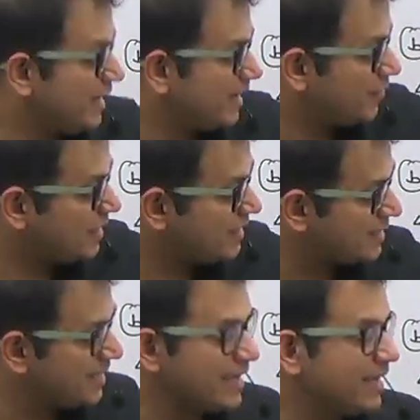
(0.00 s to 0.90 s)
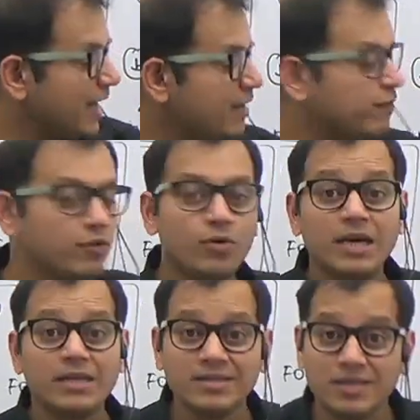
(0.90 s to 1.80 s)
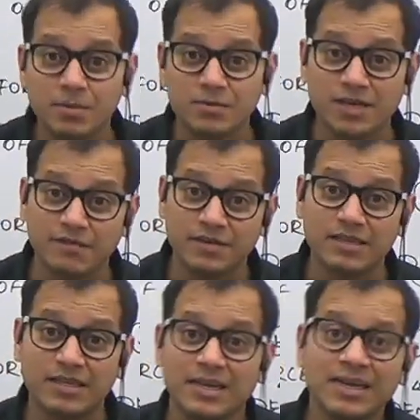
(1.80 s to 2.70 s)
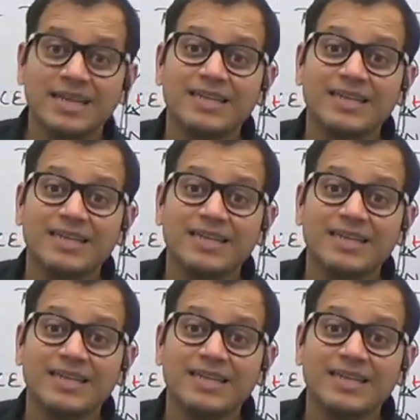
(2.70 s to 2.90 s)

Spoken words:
it will sink and flow as a subsurface current.